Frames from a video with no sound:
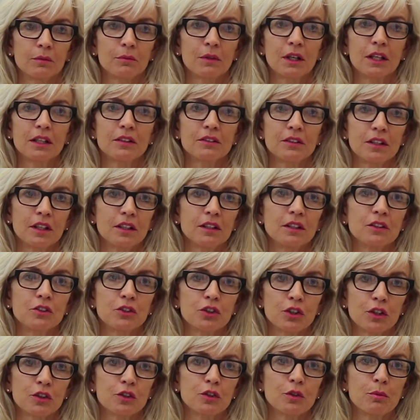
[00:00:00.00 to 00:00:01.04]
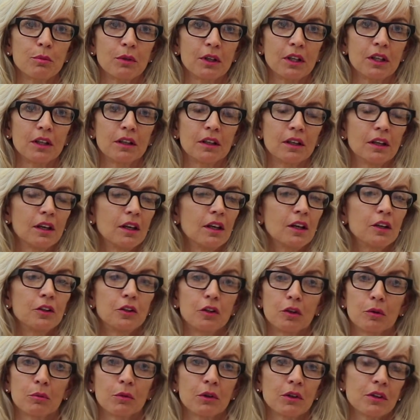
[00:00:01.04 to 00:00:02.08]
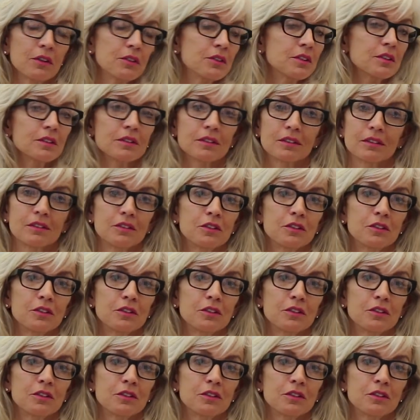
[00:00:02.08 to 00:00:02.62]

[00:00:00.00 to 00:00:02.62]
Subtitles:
My intent is just to be humorous,